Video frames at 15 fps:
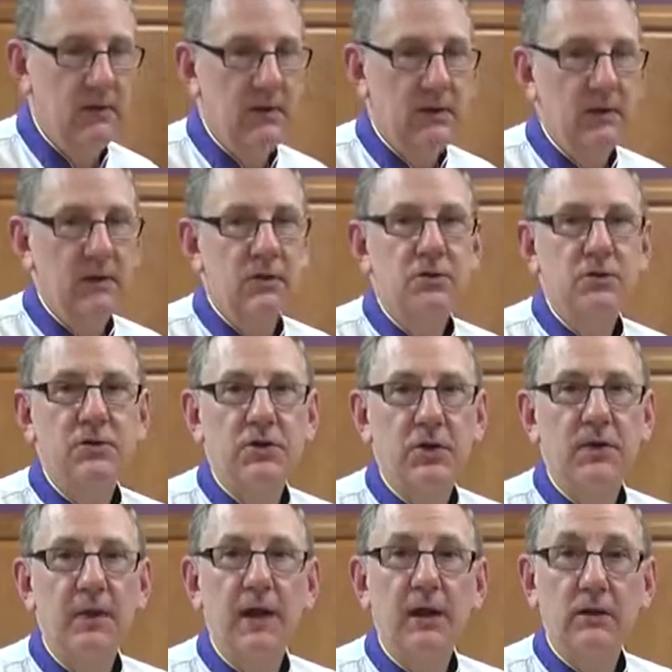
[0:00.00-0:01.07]
and just
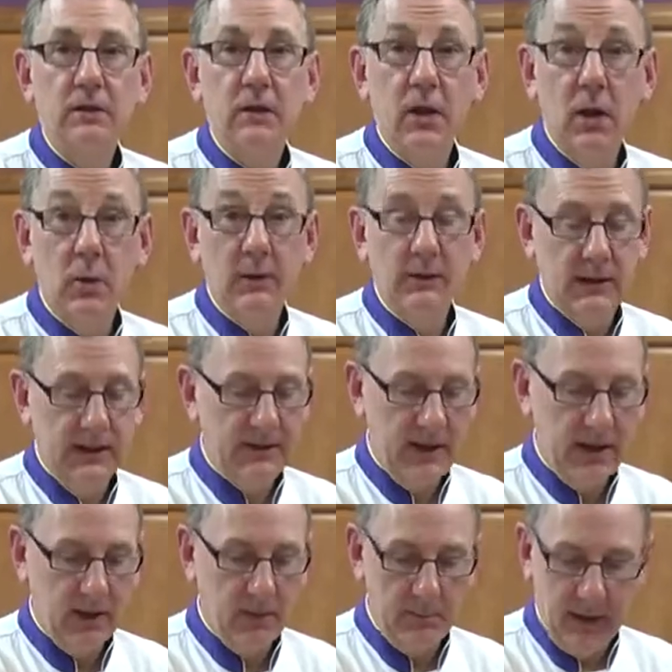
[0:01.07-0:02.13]
turn that on low and let
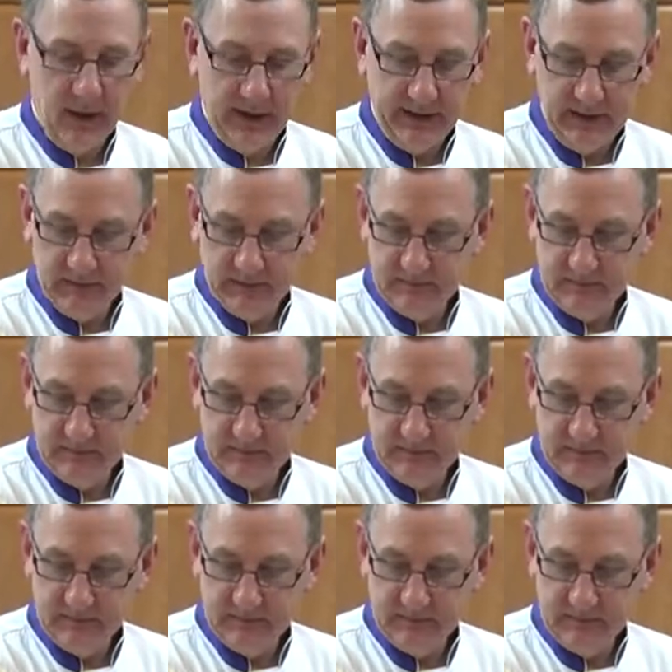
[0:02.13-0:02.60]
that combine.